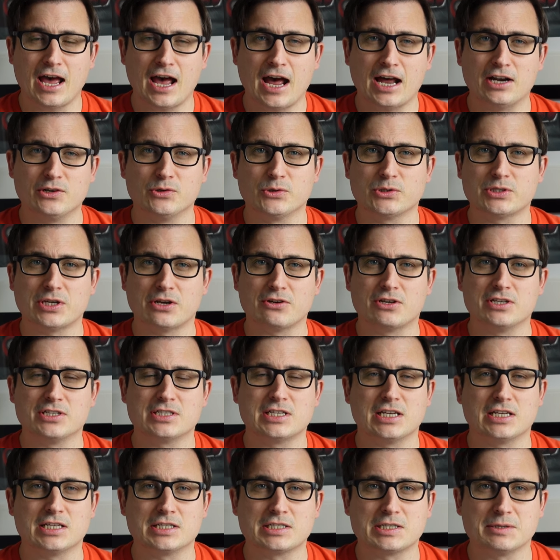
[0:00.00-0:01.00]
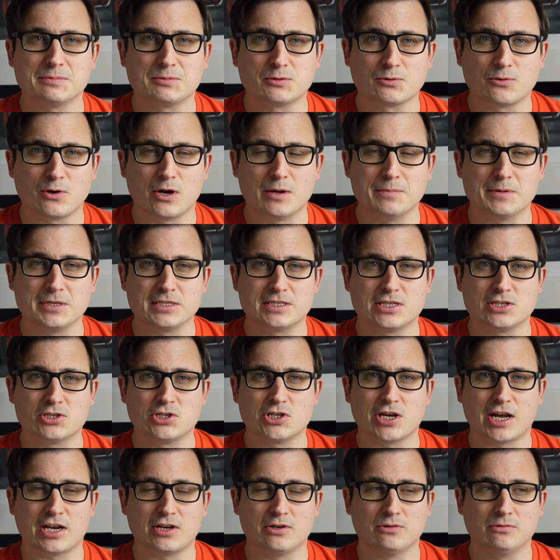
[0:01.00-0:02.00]
And also consider subscribing to the
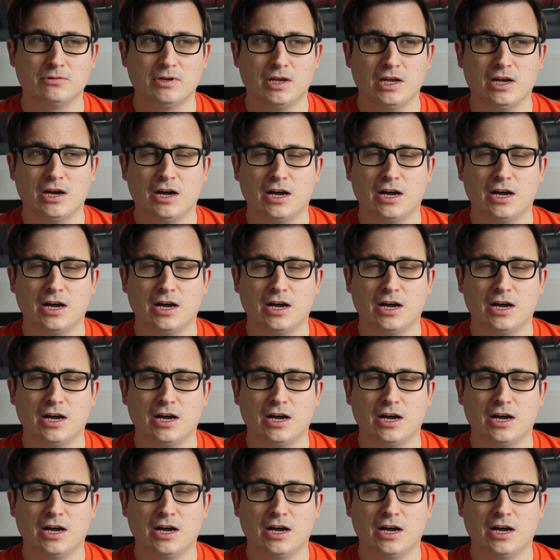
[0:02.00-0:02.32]
channel.